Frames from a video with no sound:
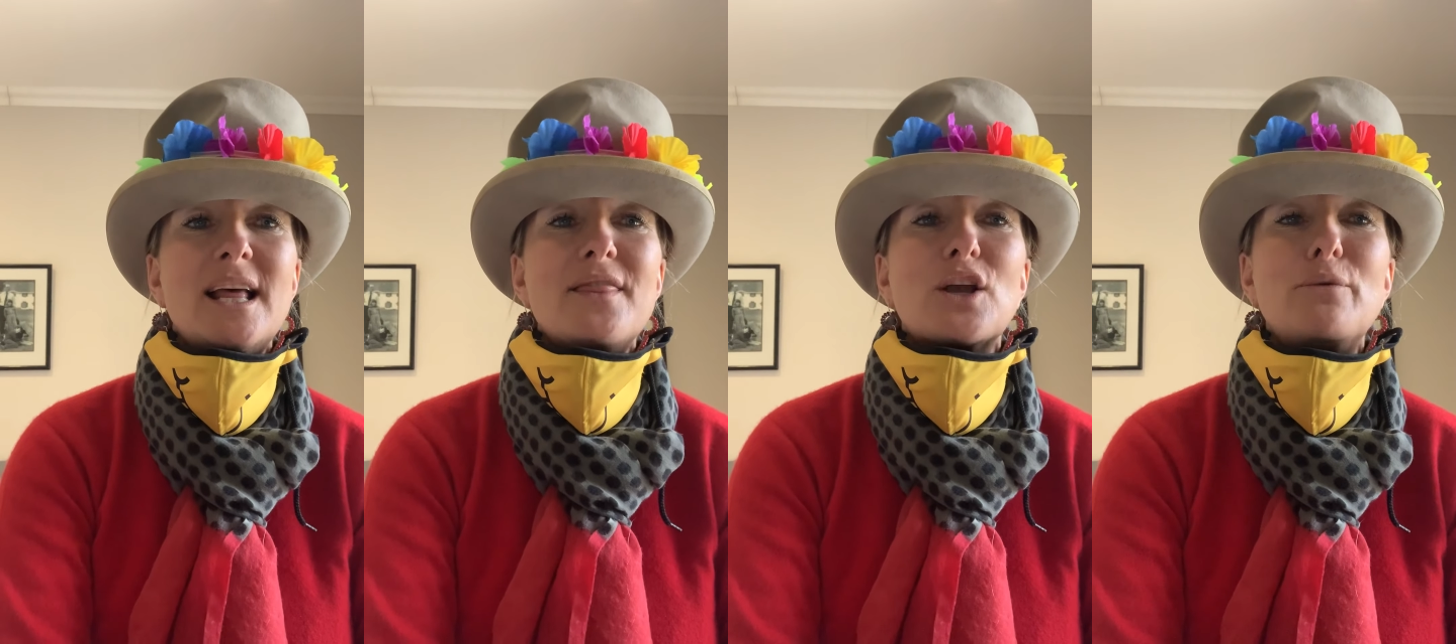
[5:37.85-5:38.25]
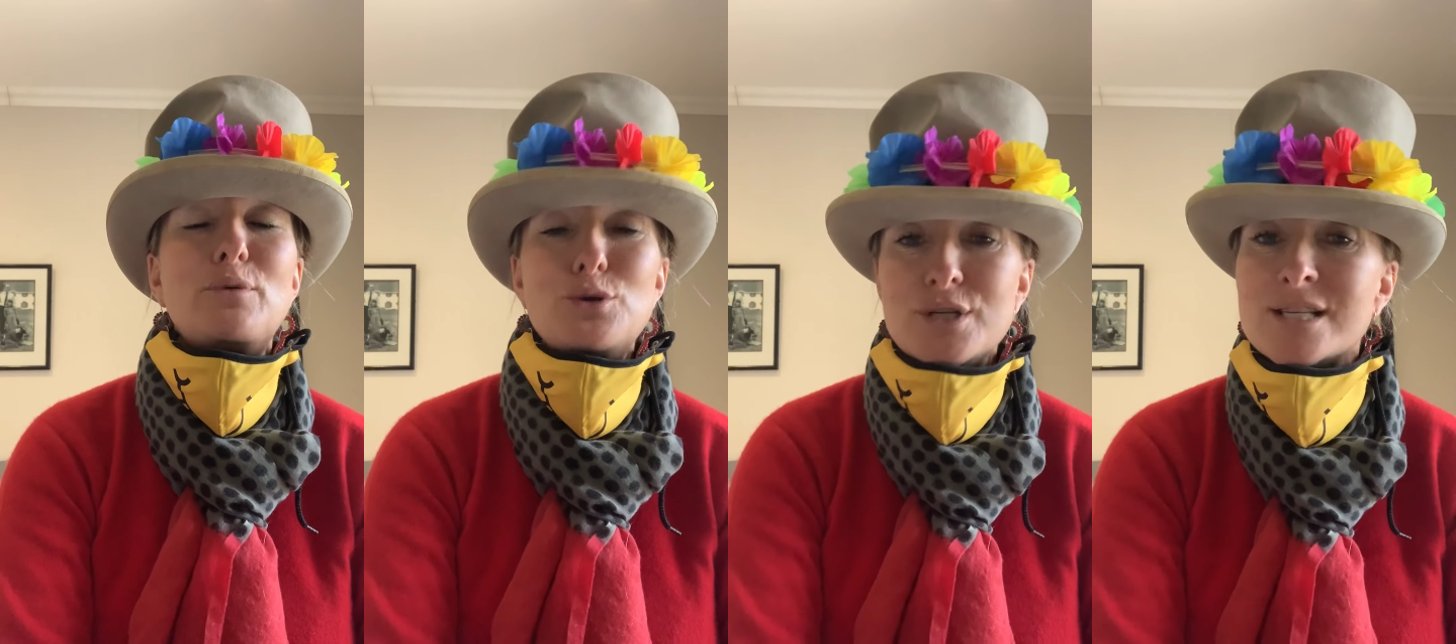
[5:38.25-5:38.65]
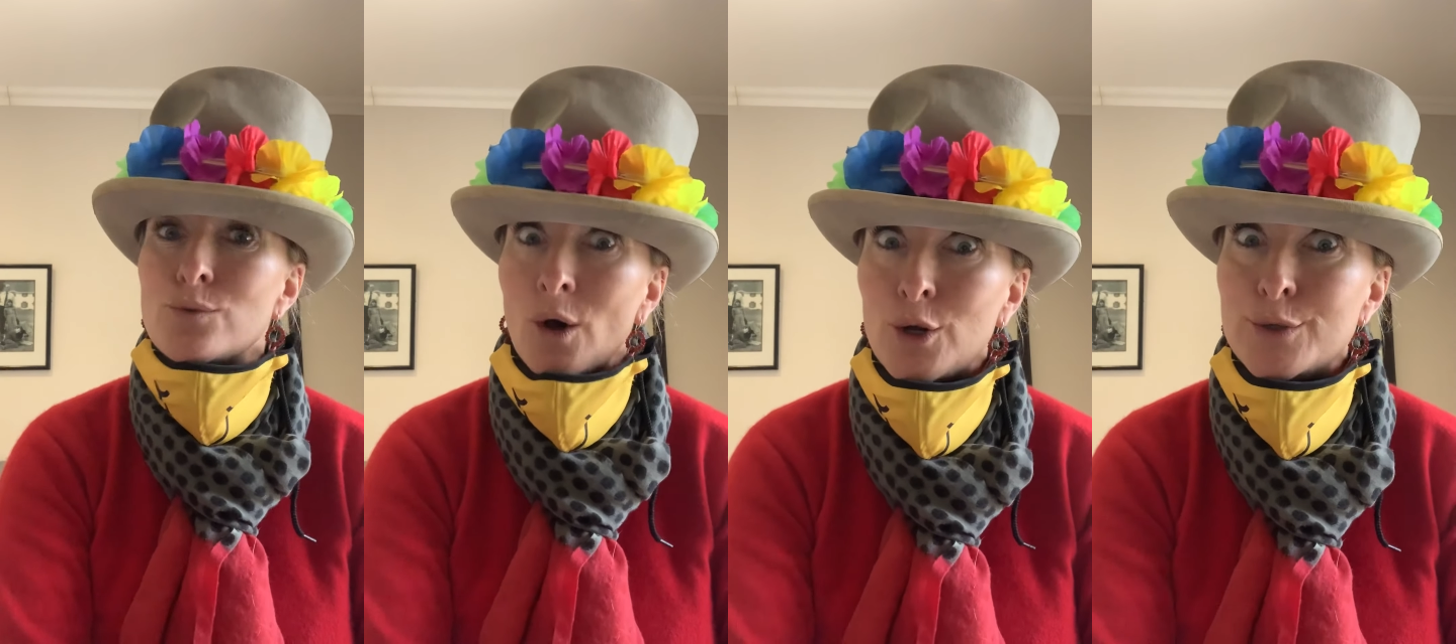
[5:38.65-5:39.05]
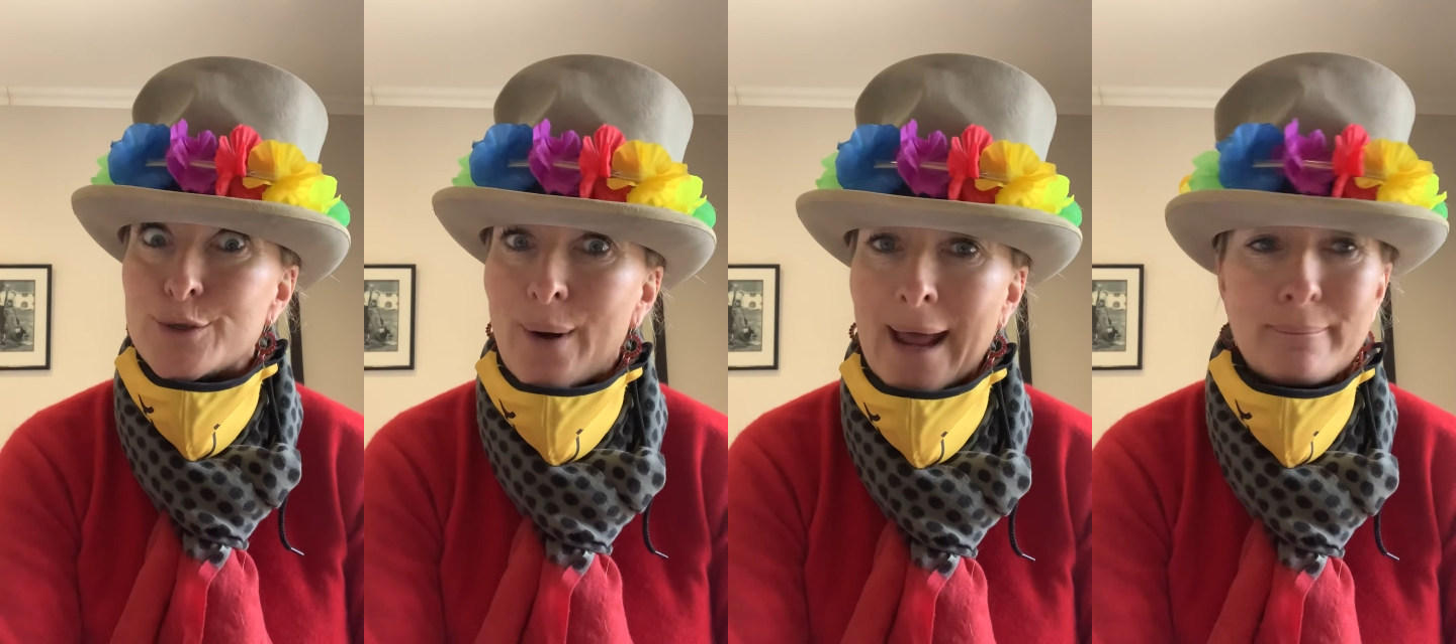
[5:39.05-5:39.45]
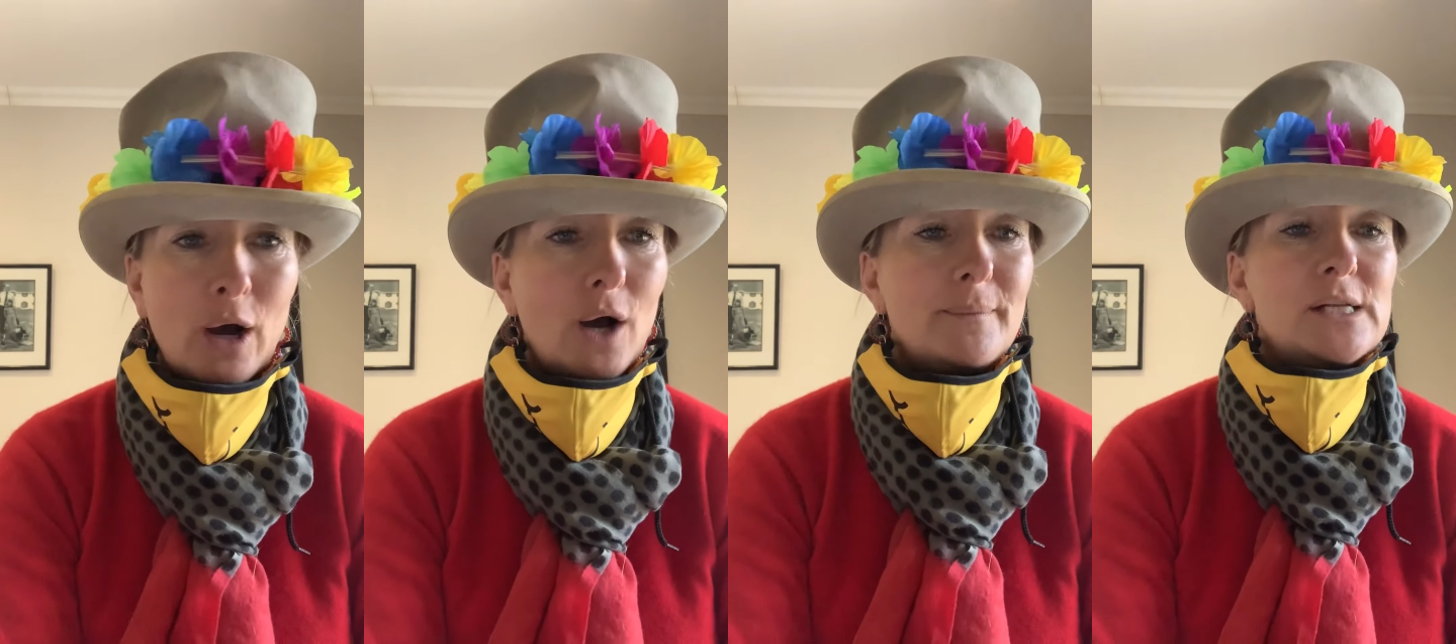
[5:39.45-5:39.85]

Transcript: The computer swallowed Grandma.